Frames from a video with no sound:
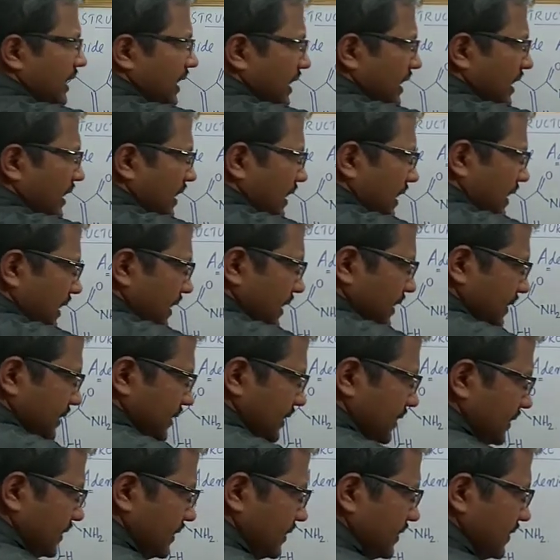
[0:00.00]

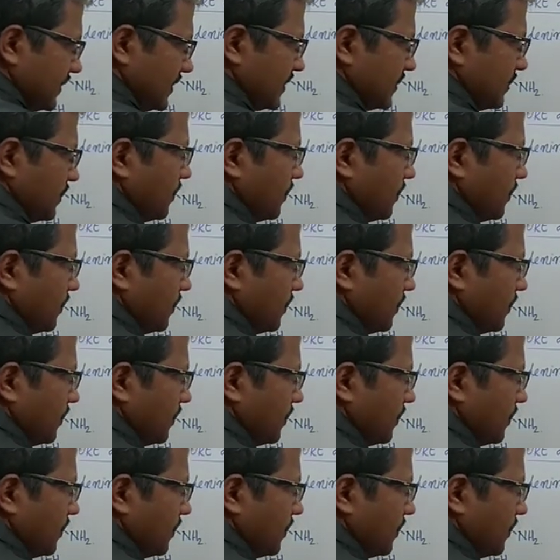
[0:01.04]
entire this